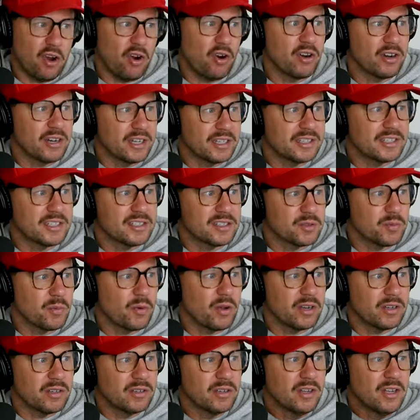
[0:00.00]
hard at this
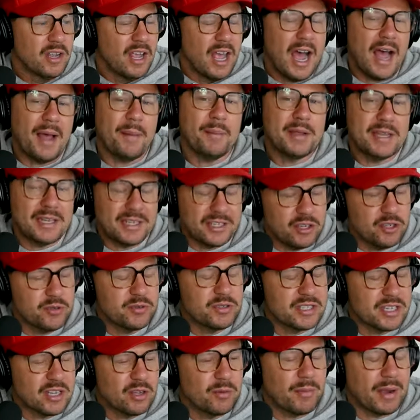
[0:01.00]
one. Yeah. I mean,
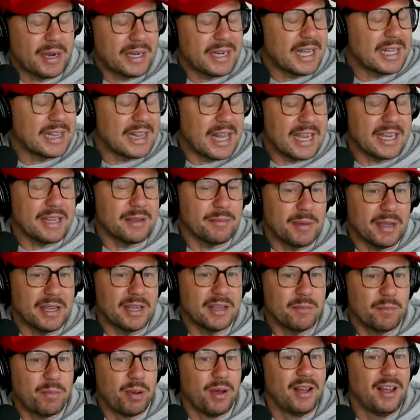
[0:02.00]
you still might not like
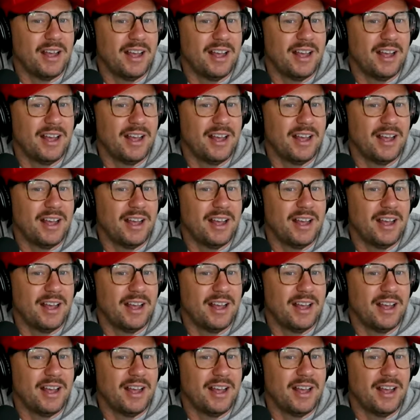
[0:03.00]
me.